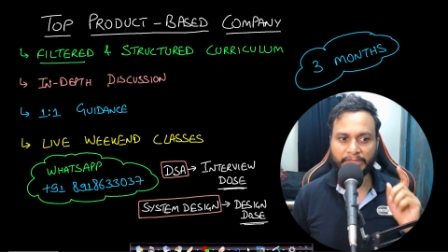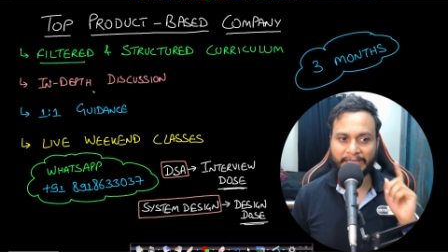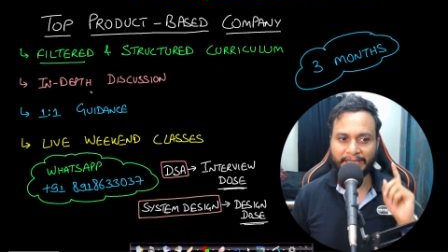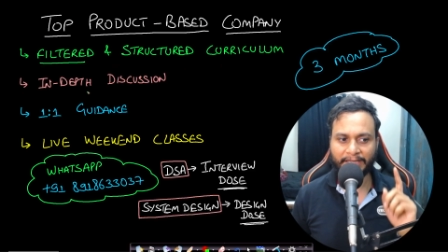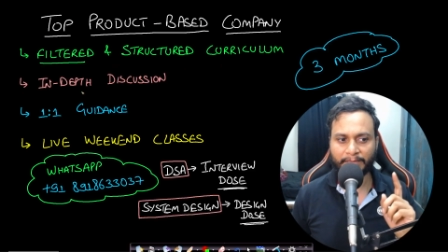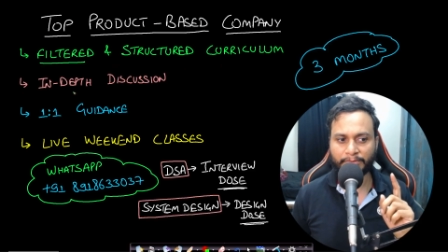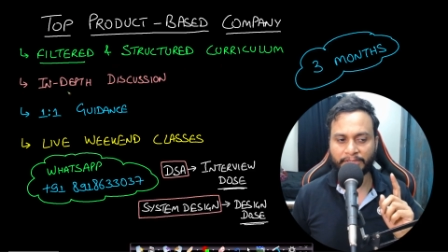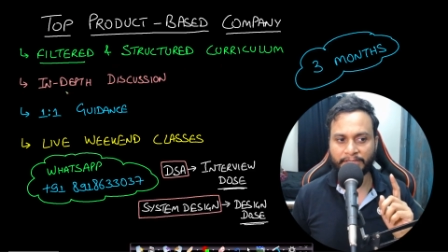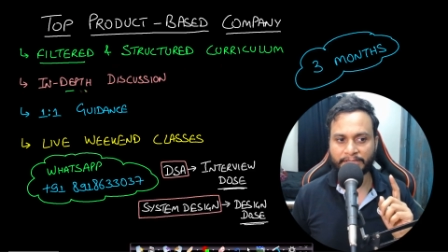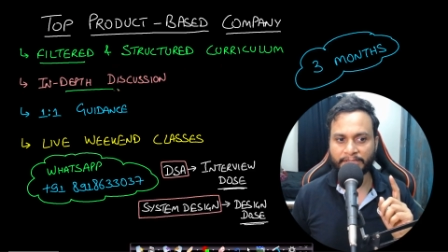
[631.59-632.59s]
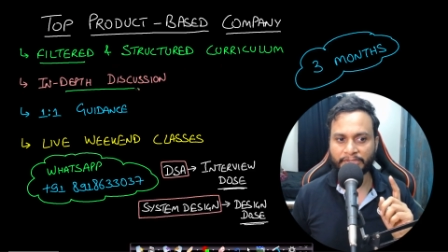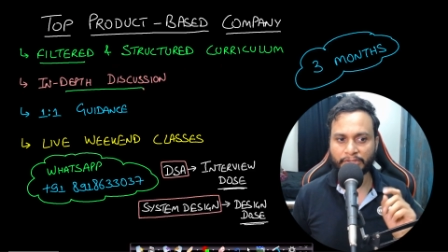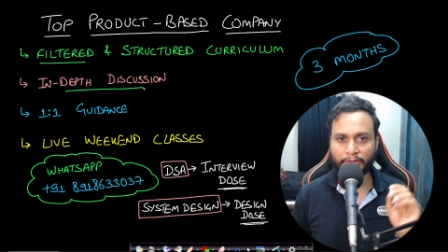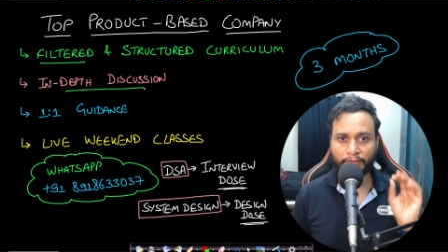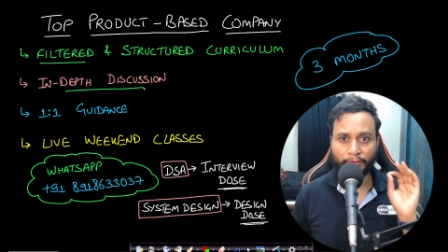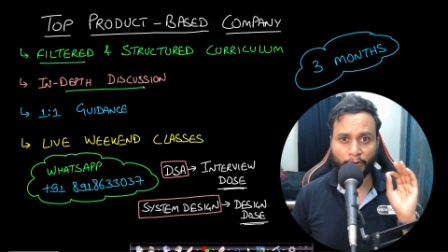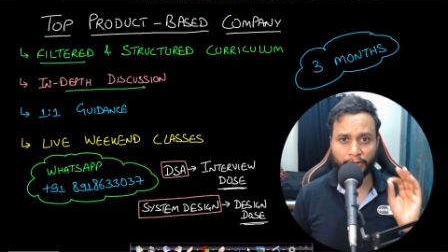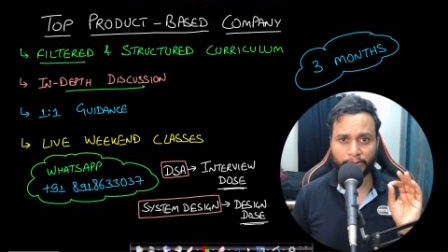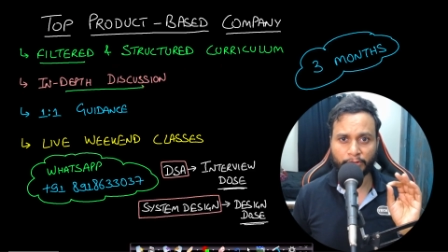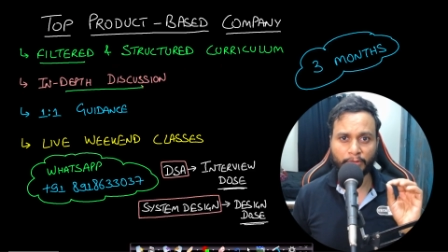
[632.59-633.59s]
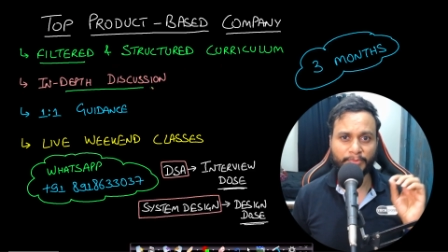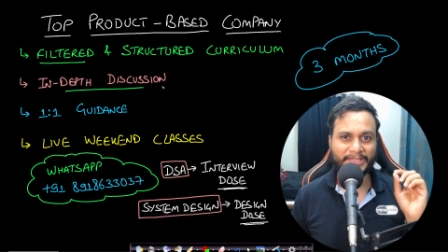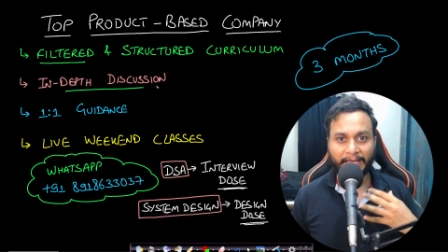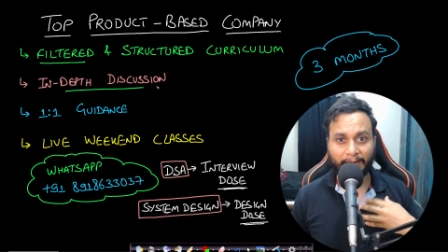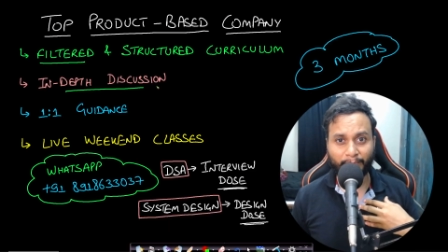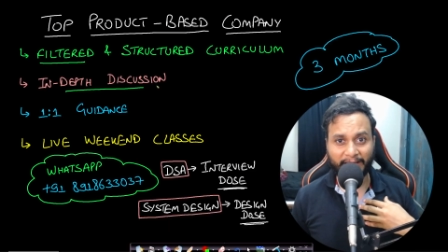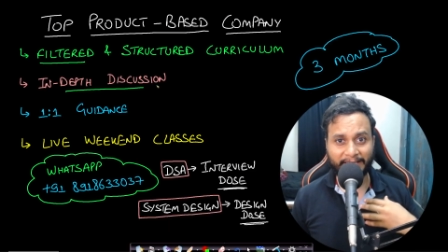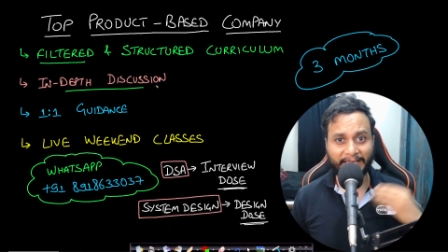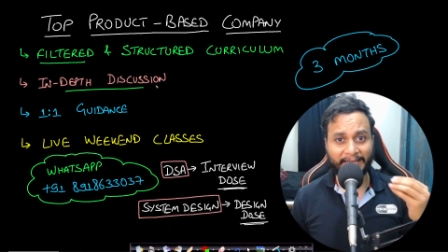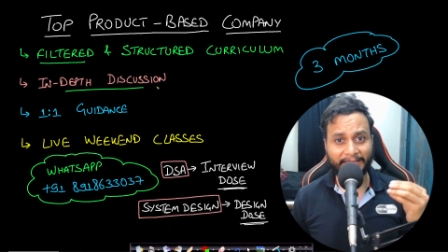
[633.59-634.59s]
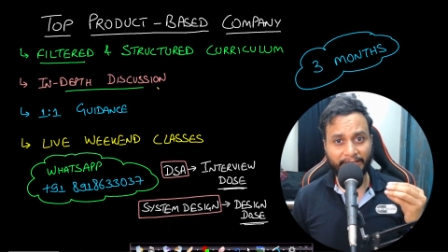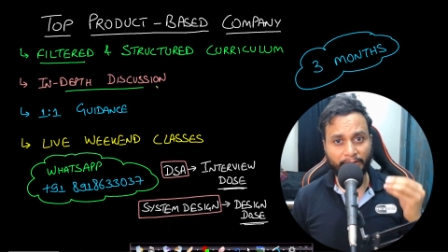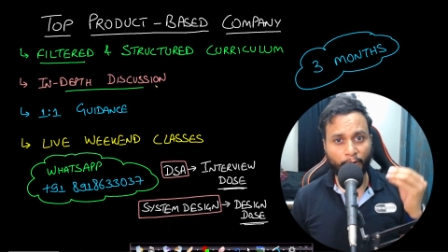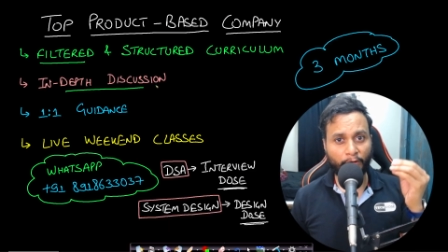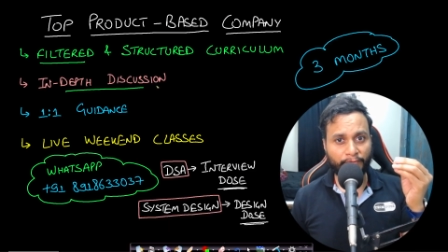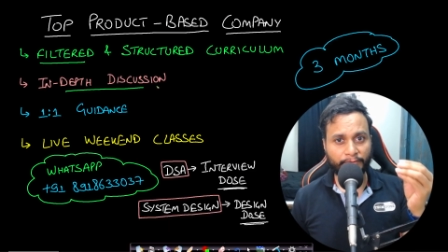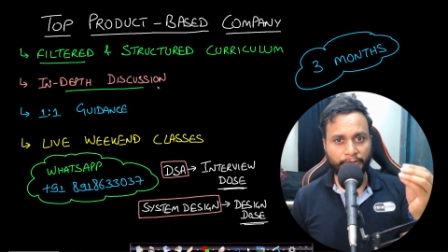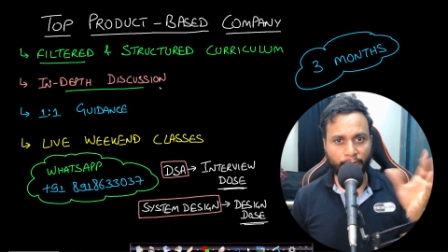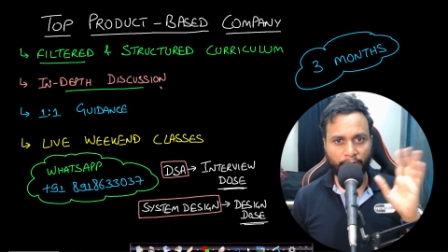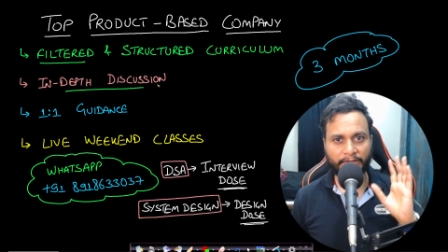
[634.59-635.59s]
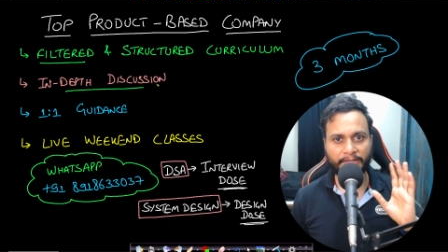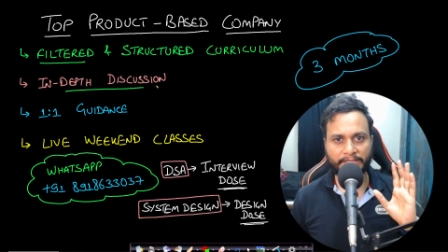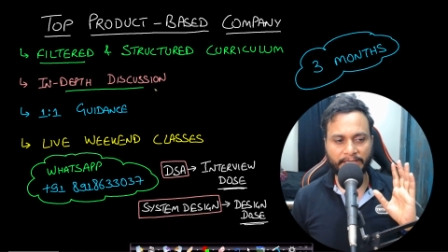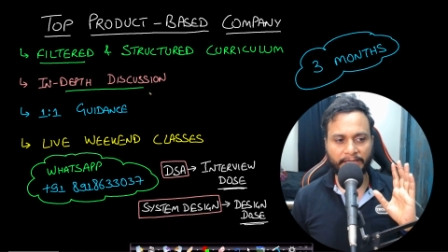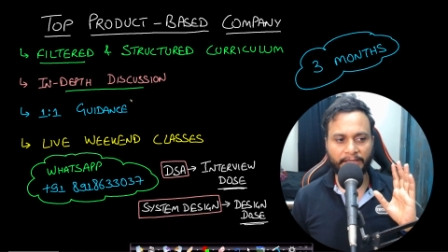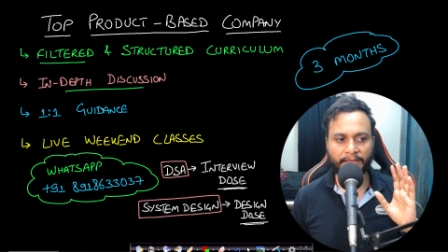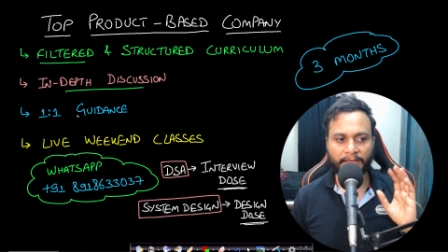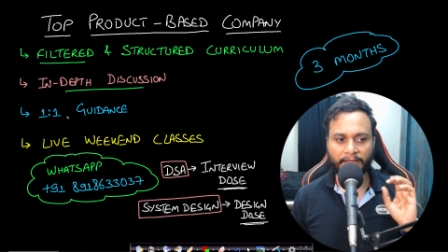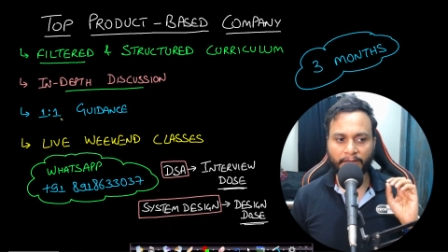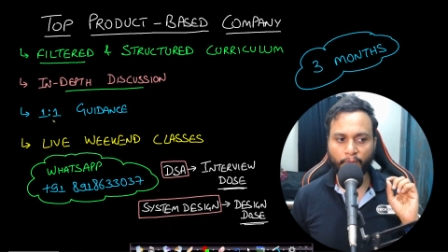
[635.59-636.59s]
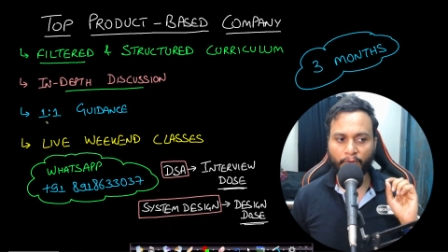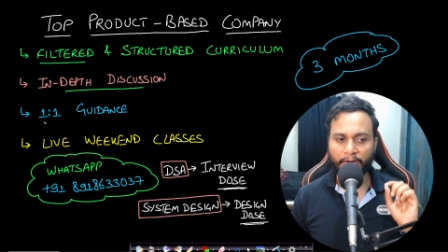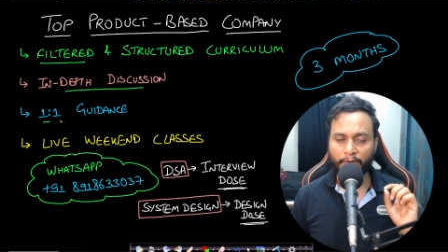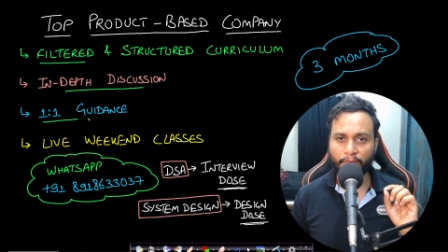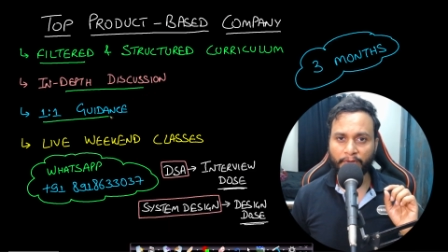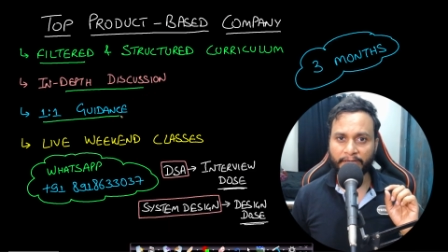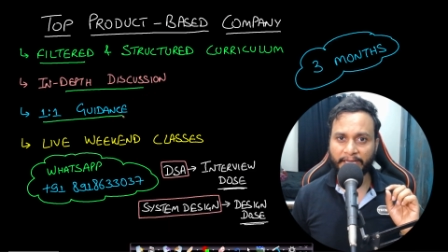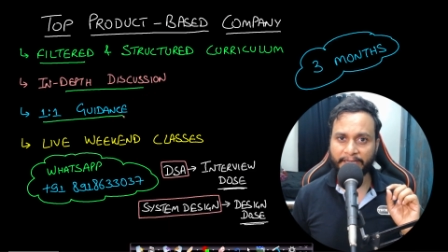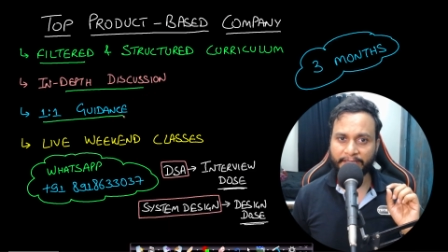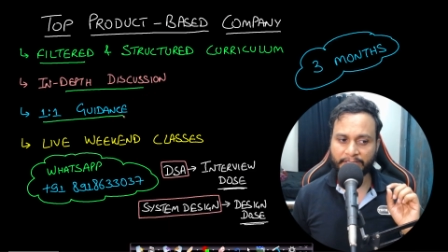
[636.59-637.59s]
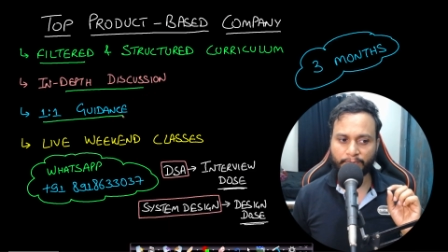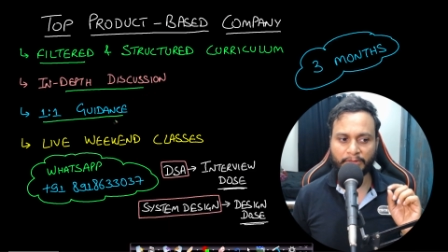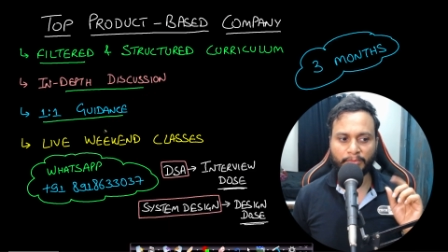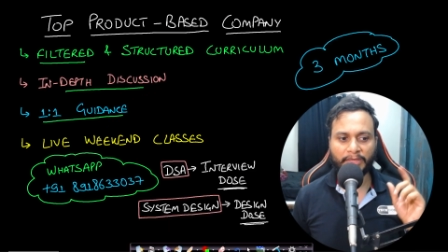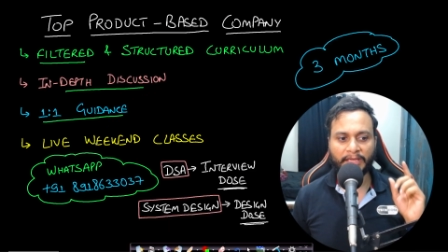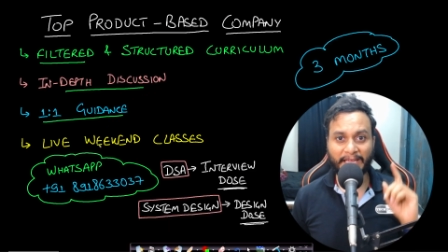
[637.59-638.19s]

in-depth discussion of all the topics and my guarantee of your understanding one-on-one -on -one guidance with me